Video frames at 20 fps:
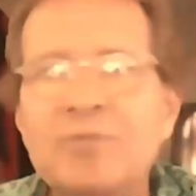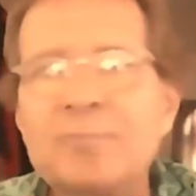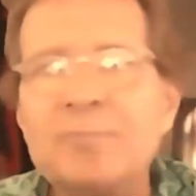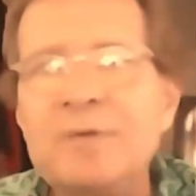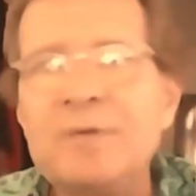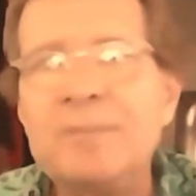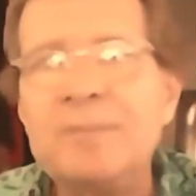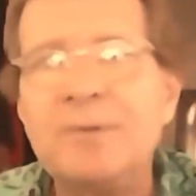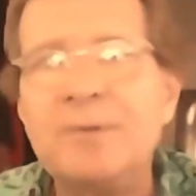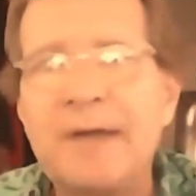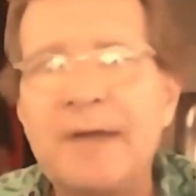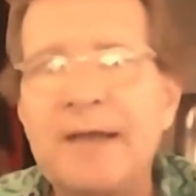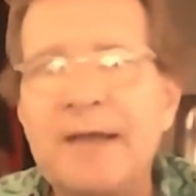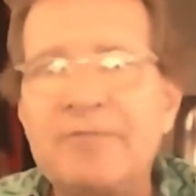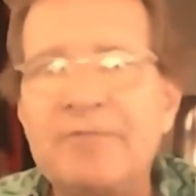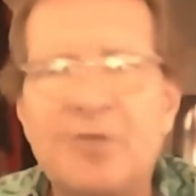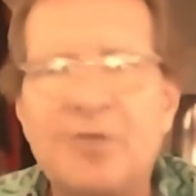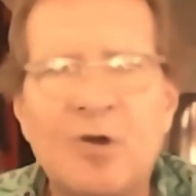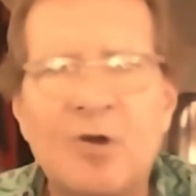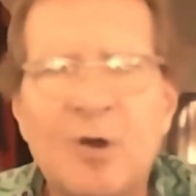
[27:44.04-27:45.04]
people at
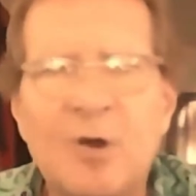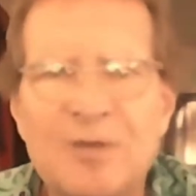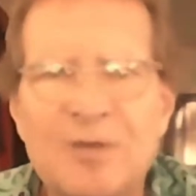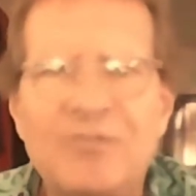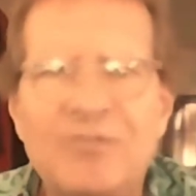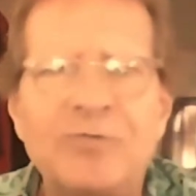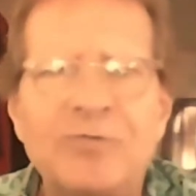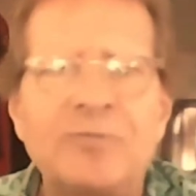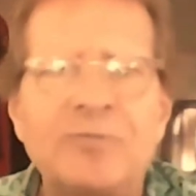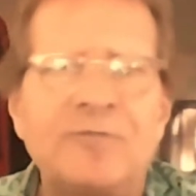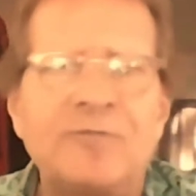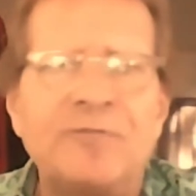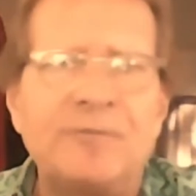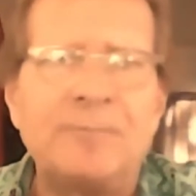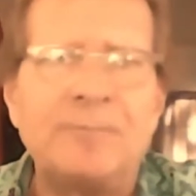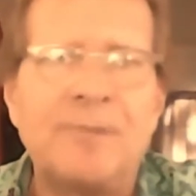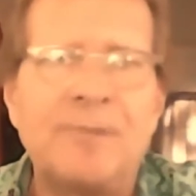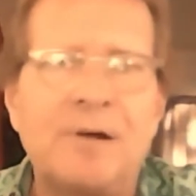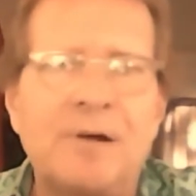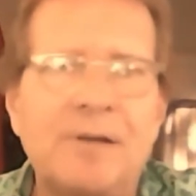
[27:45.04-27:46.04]
it for a high school
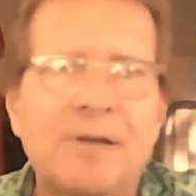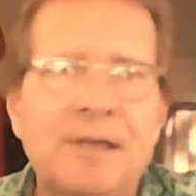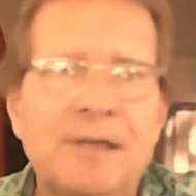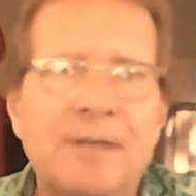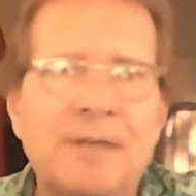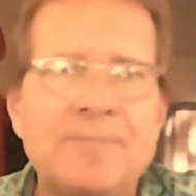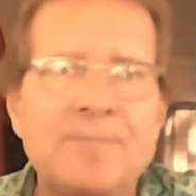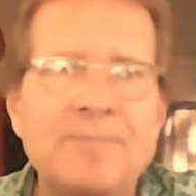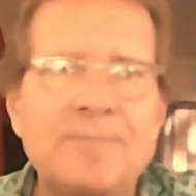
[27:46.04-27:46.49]
football game.